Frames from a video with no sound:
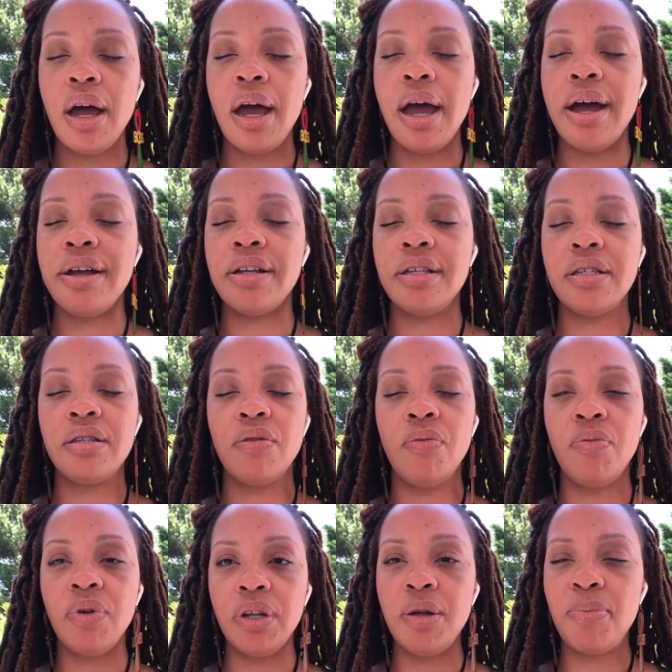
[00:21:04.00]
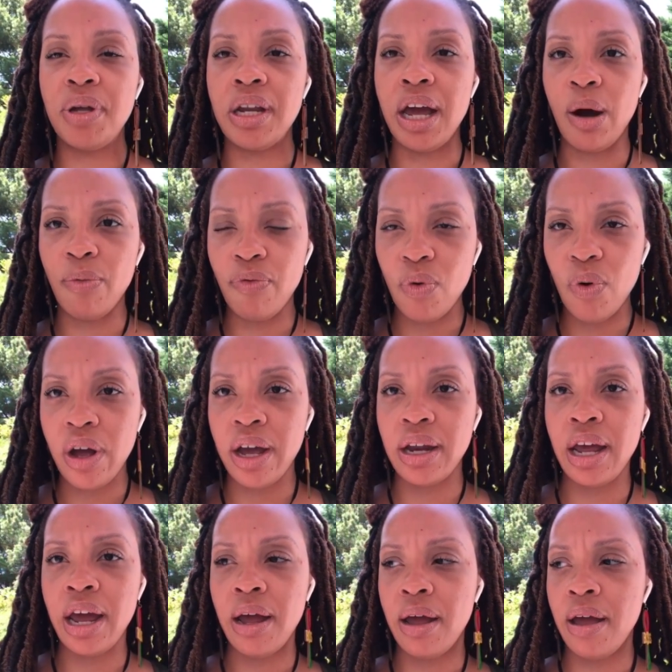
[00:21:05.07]
has really been helpful
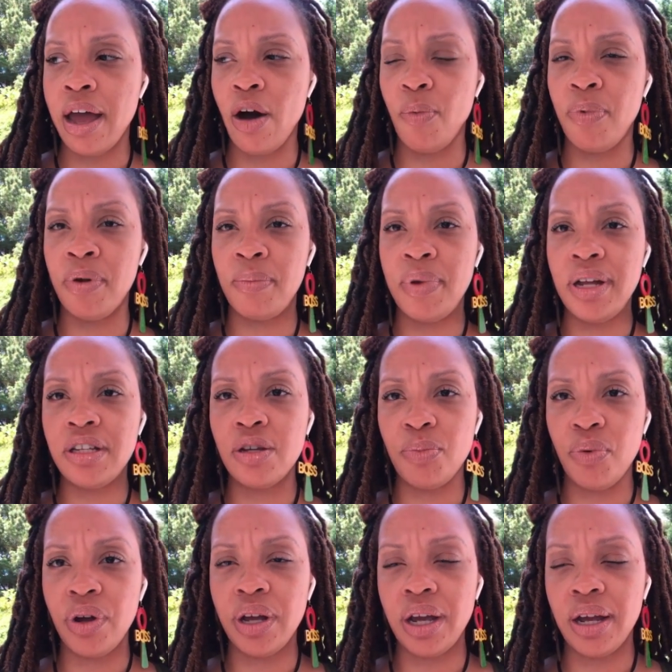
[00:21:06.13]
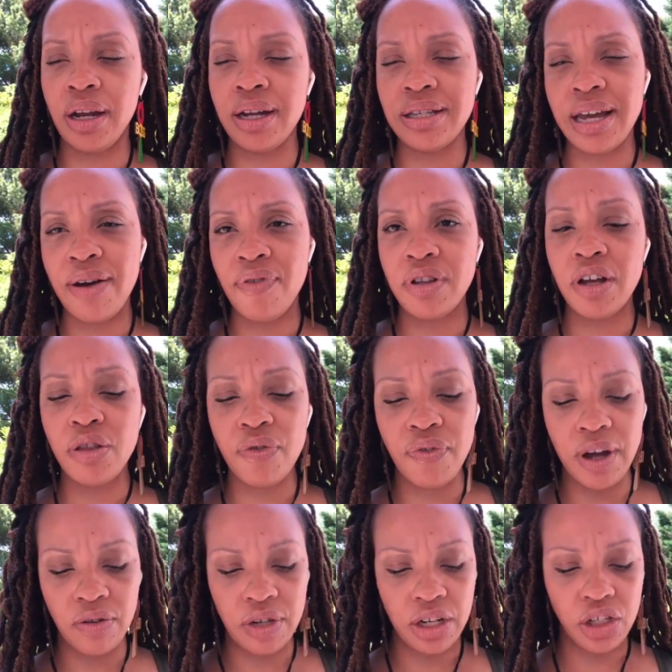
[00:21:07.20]
in helping me to bring in, because I have another
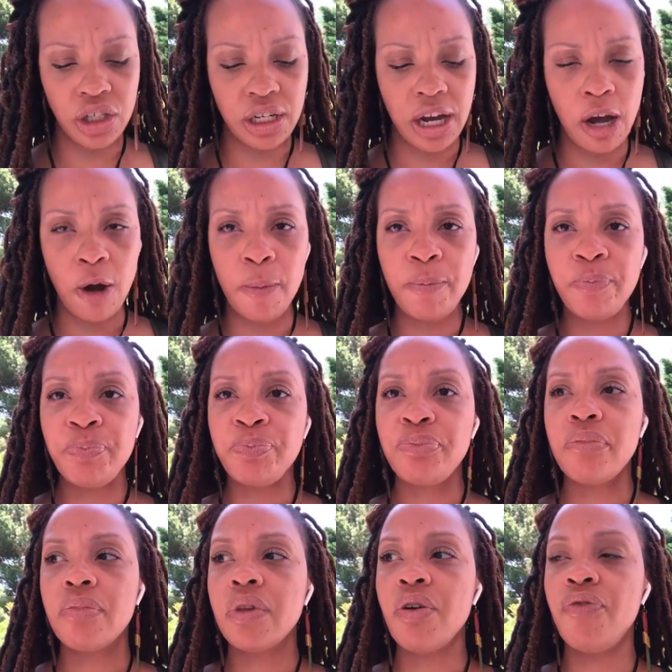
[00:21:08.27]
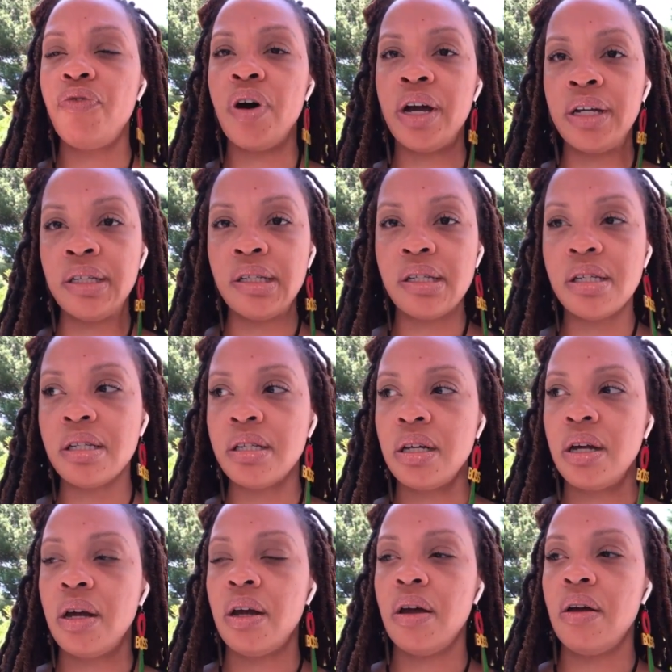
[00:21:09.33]
foundation now, funds
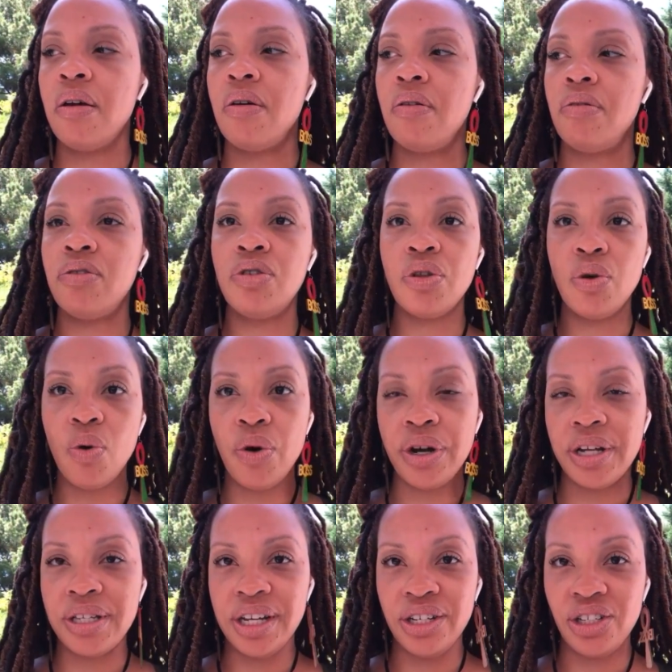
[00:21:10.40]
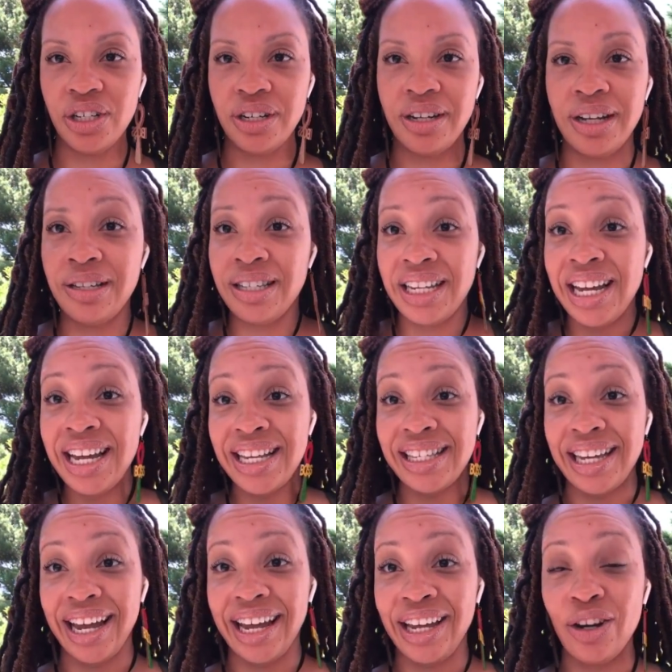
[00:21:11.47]
to the organization. It's
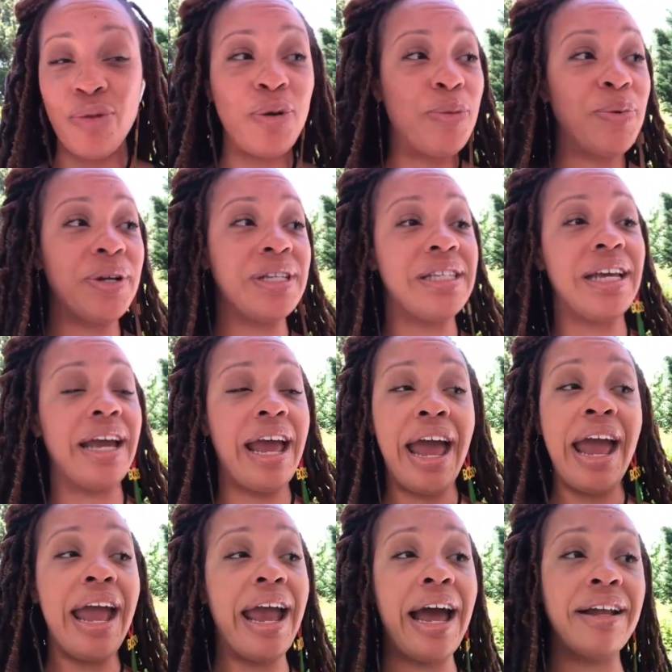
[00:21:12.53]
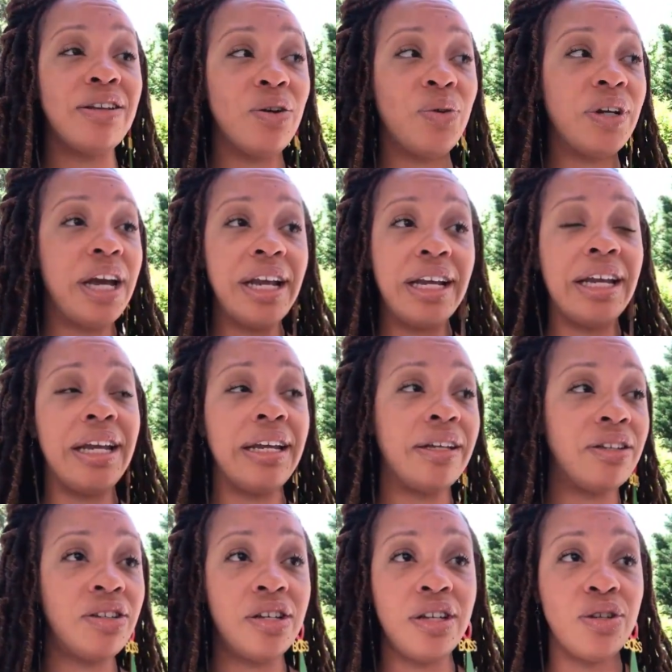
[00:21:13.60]
easy. You know, people can say, hey, I donated
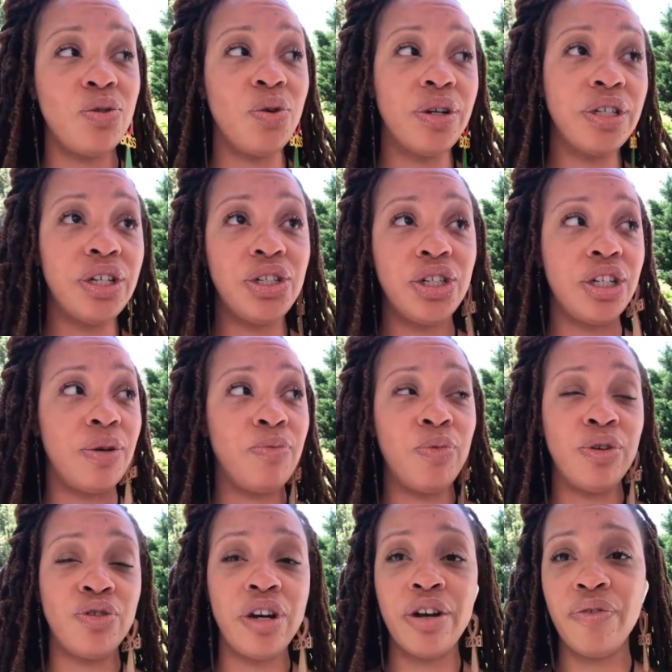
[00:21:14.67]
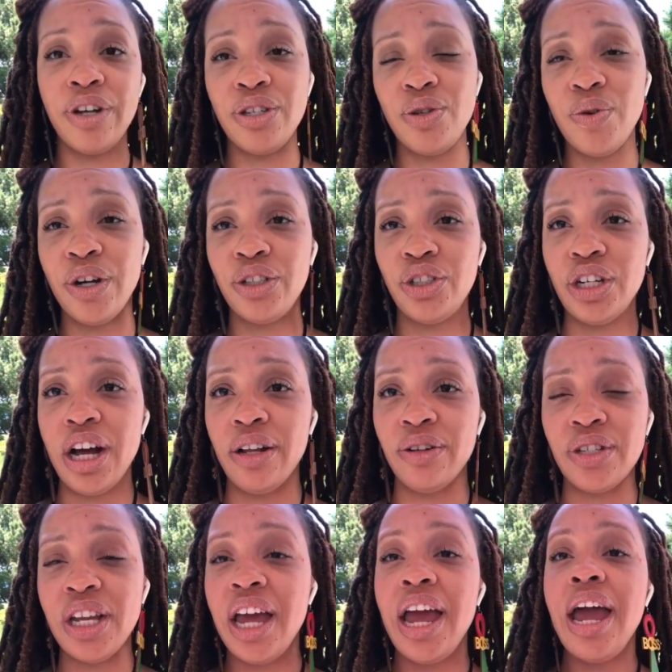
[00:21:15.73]
to this organization and we're trying to raise
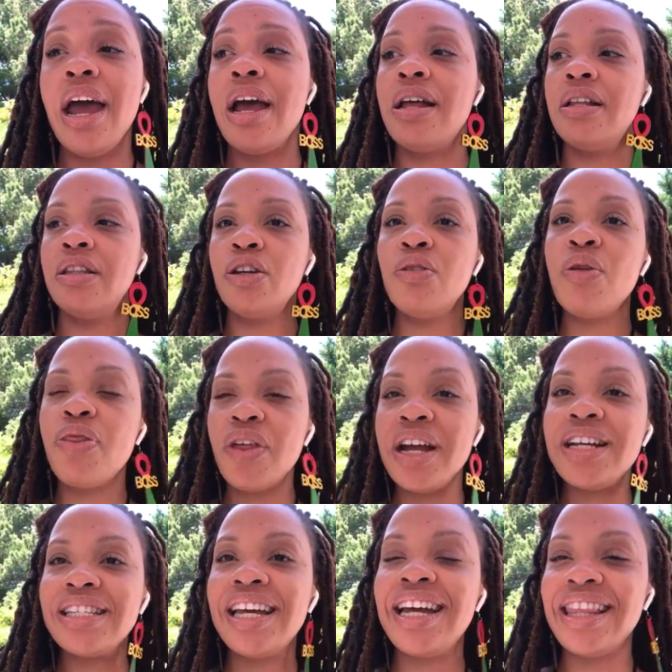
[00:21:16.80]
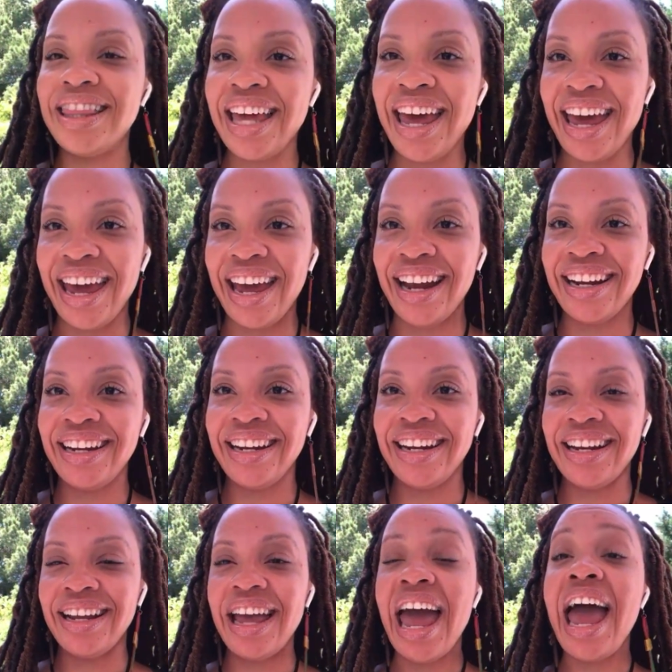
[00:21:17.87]
$200. Little things like that
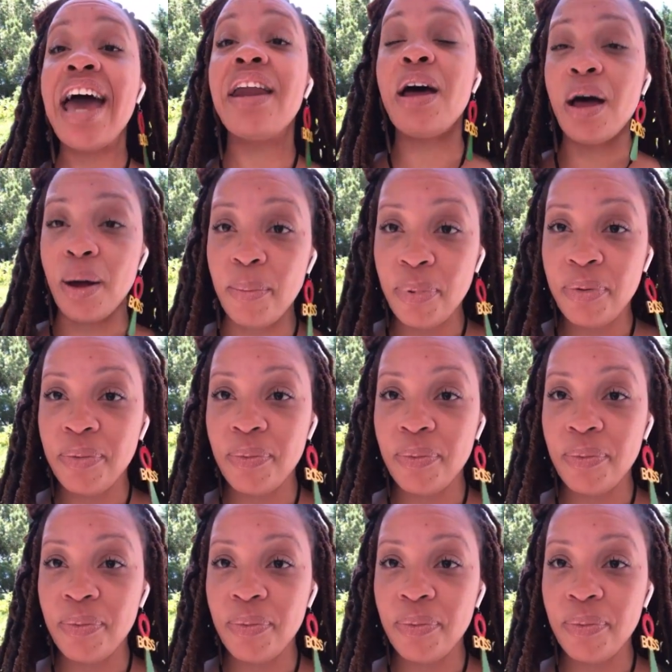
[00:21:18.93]
add up.